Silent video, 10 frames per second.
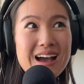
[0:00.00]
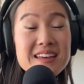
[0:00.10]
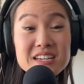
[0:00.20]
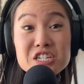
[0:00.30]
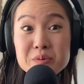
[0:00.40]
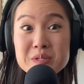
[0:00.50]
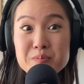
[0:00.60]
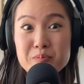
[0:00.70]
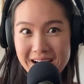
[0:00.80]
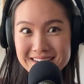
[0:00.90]
I think she
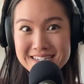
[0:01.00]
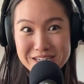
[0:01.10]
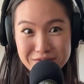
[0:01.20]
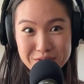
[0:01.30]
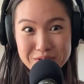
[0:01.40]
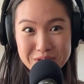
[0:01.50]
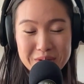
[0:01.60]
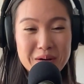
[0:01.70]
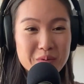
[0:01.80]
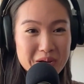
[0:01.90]
was practicing
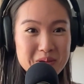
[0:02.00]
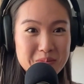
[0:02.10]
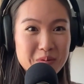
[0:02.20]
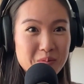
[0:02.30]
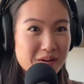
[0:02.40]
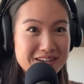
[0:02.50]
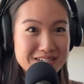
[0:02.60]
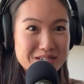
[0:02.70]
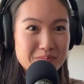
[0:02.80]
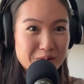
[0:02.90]
voodoo and white people
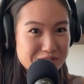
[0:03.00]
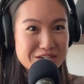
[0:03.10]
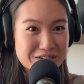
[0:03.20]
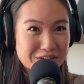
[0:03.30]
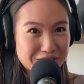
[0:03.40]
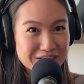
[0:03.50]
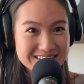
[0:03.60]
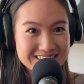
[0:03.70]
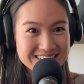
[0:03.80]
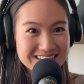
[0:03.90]
wanted to purchase her goods